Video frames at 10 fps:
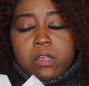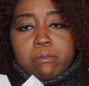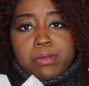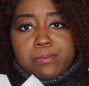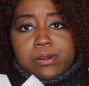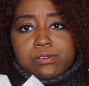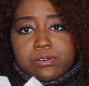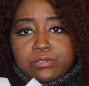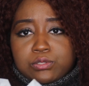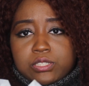people are
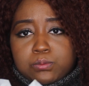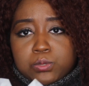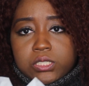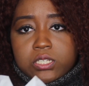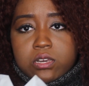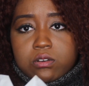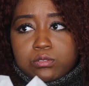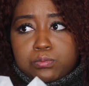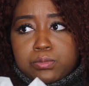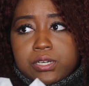starting to do these
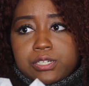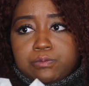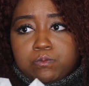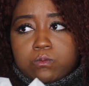pre-sales, or